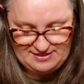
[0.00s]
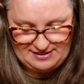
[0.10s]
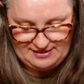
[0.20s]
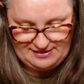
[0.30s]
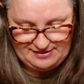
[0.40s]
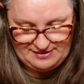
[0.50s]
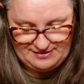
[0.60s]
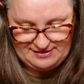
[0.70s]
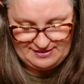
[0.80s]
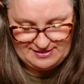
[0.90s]
uh,
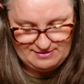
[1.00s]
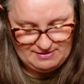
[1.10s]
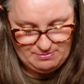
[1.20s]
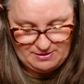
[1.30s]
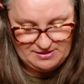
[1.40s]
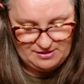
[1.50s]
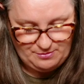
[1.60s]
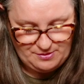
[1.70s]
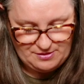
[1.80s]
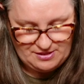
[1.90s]
there's there's plenty of
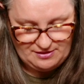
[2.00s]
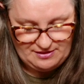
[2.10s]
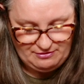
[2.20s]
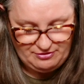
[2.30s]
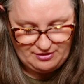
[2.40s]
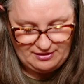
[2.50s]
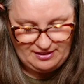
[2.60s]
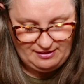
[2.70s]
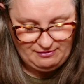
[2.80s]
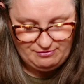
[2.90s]
wording on there for
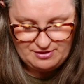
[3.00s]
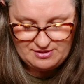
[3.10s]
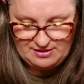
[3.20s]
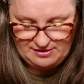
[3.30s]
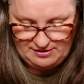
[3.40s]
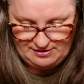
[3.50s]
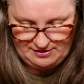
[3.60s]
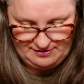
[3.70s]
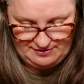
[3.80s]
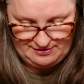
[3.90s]
every
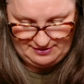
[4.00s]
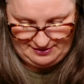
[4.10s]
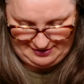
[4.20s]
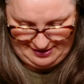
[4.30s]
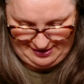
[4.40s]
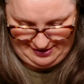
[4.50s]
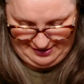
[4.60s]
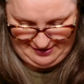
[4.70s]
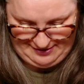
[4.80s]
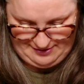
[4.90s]
single
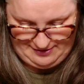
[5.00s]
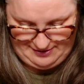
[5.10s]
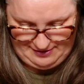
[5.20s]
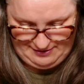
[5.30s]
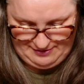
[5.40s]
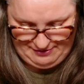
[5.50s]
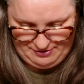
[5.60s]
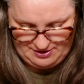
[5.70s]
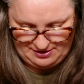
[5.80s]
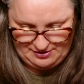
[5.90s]
and every
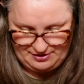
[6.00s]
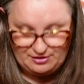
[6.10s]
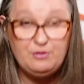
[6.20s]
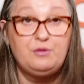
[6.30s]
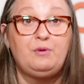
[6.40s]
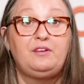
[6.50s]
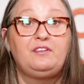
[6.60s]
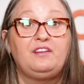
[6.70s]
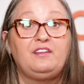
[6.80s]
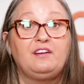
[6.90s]
single thing you could want,
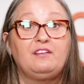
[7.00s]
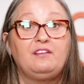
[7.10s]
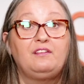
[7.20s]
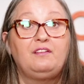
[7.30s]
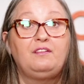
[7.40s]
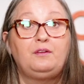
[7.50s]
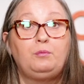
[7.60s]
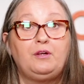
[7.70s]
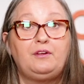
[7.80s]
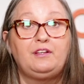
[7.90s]
I think, to
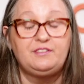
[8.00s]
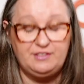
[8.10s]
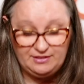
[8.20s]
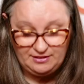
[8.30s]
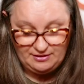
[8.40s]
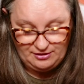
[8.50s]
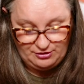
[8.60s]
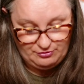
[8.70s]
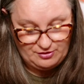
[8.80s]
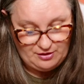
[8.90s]
be honest.
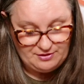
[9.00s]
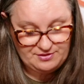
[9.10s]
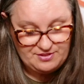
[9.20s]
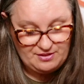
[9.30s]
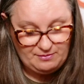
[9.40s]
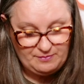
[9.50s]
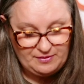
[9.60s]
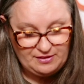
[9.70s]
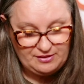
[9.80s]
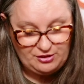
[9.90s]
You've got some
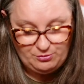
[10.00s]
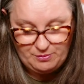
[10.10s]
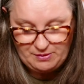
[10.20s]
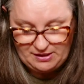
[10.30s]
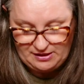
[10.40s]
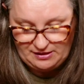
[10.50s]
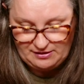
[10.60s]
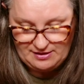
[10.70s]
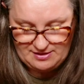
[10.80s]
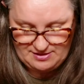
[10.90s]
you and me,
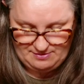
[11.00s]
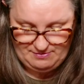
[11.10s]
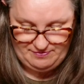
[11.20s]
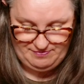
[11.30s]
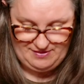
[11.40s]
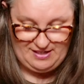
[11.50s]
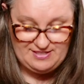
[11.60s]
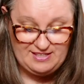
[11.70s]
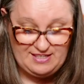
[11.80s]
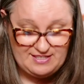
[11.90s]
some hugs
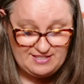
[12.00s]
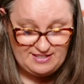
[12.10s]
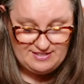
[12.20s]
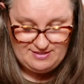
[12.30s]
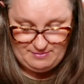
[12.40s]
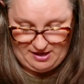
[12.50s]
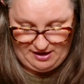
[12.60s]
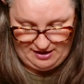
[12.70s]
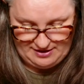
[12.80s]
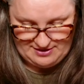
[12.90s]
and kisses, some
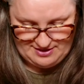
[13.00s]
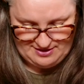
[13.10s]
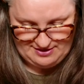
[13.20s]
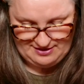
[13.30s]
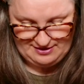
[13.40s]
hearts,